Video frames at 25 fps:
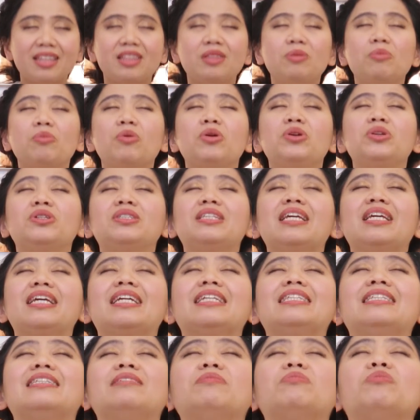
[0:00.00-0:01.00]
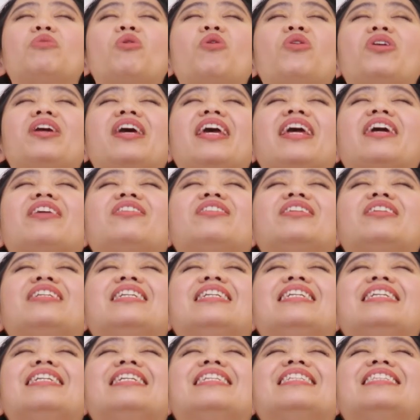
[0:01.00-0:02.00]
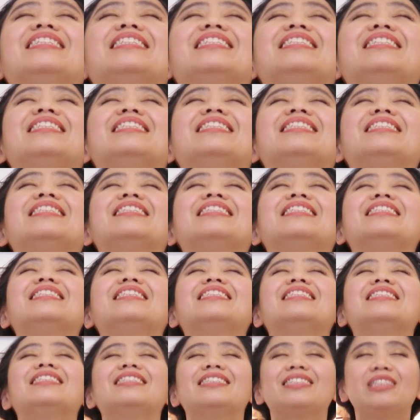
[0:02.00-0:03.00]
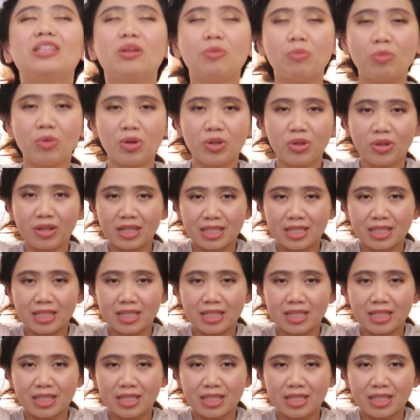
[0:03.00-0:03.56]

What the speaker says: The more you take more air in, the more you